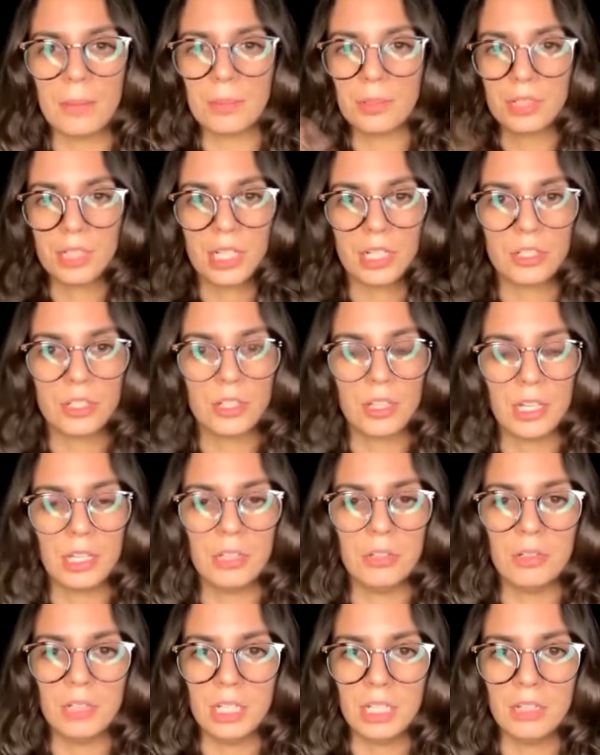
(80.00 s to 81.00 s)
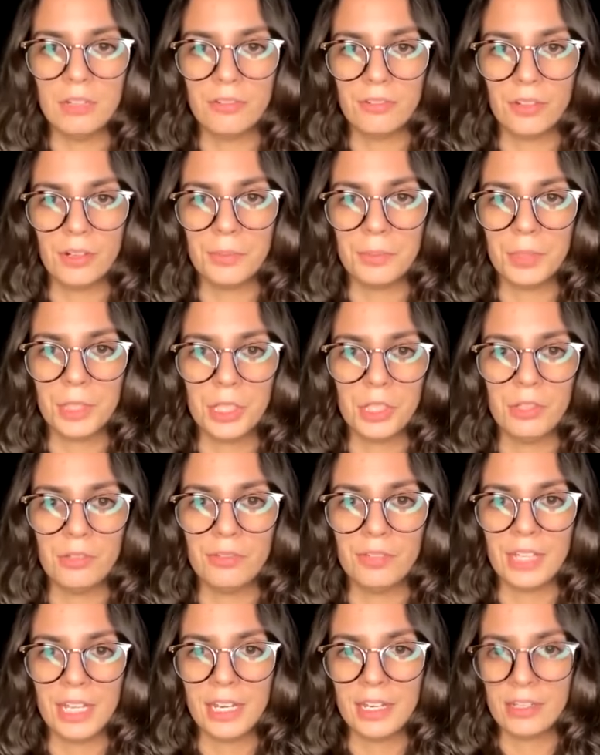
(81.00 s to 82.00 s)
that protection that you need from the
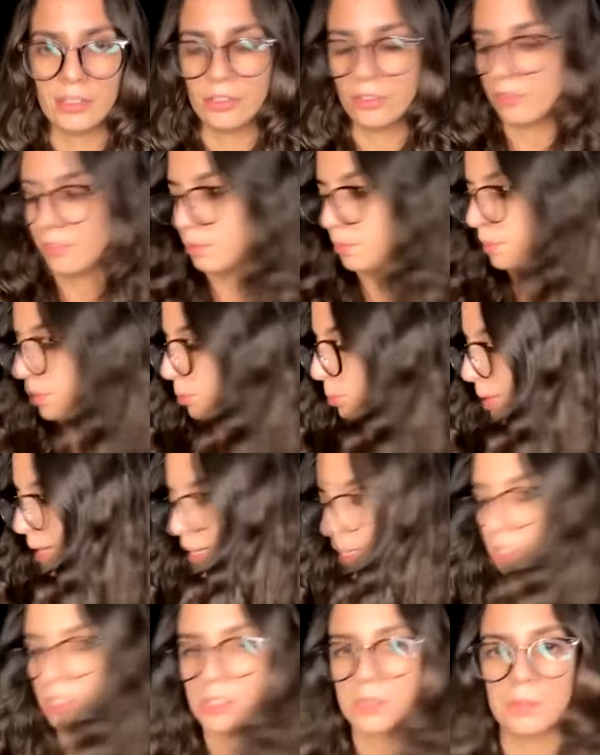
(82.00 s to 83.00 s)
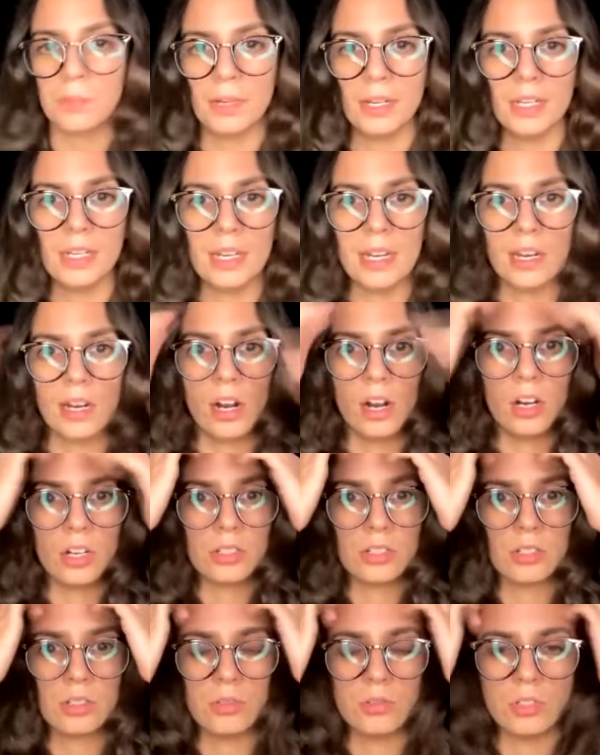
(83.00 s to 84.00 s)
uva and uvb rays but it
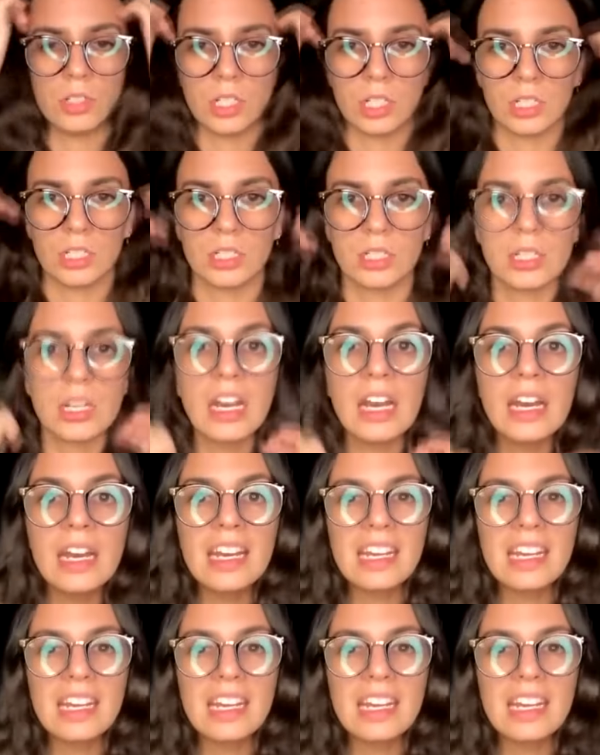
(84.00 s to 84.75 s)
also just